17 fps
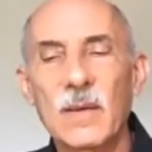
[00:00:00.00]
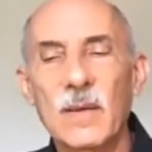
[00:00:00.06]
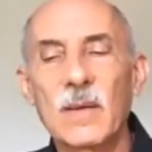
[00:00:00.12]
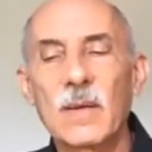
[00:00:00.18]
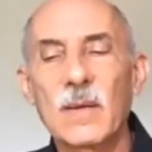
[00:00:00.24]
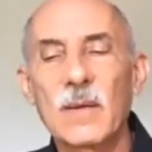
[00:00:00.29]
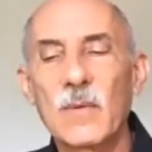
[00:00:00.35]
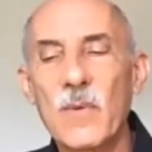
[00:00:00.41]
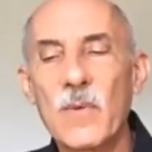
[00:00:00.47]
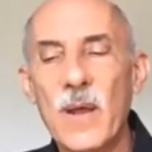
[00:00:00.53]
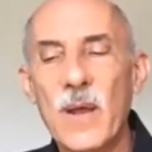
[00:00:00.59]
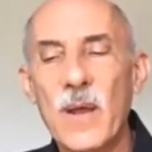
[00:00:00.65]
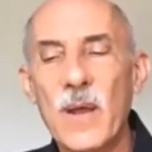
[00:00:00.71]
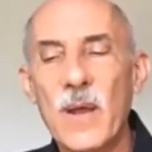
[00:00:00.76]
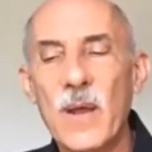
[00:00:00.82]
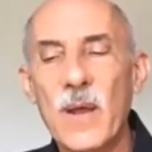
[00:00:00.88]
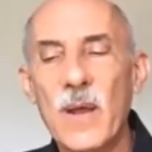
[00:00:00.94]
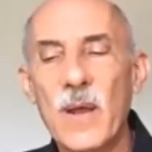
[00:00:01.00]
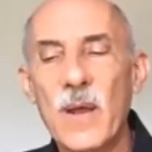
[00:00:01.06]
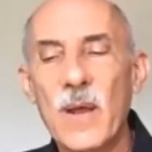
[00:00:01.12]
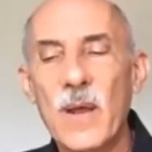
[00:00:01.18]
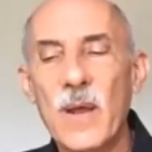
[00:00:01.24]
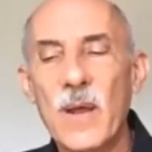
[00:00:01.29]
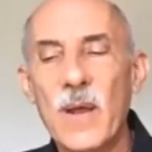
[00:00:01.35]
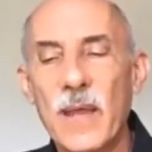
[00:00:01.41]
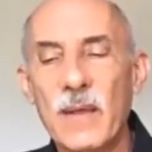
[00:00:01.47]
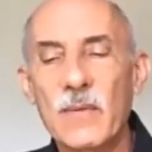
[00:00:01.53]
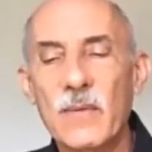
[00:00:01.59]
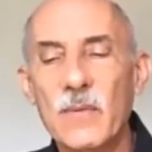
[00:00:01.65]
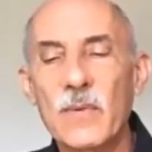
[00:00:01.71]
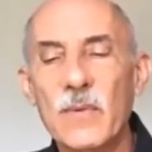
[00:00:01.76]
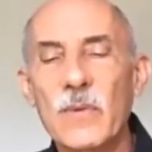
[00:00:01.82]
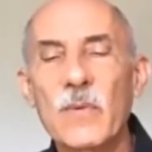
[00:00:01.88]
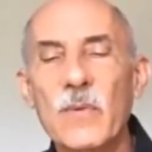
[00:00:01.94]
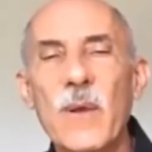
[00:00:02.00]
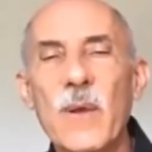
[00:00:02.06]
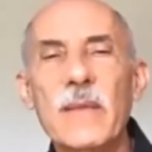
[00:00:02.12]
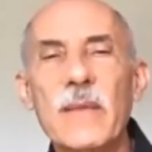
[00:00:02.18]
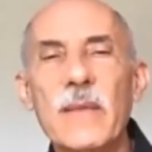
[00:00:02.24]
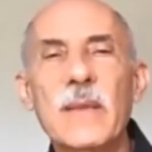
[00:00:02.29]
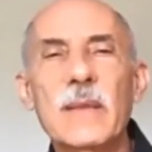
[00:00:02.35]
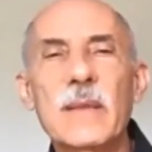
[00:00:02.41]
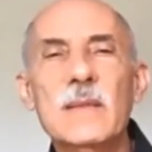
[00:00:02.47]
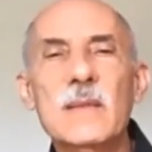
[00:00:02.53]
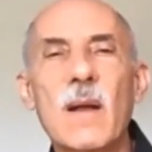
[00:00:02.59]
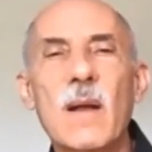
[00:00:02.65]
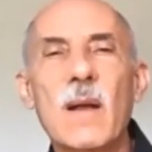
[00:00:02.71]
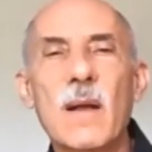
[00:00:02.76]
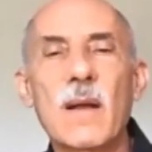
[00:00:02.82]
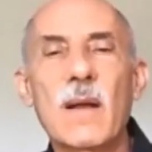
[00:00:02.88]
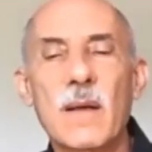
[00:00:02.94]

awake with the way things are.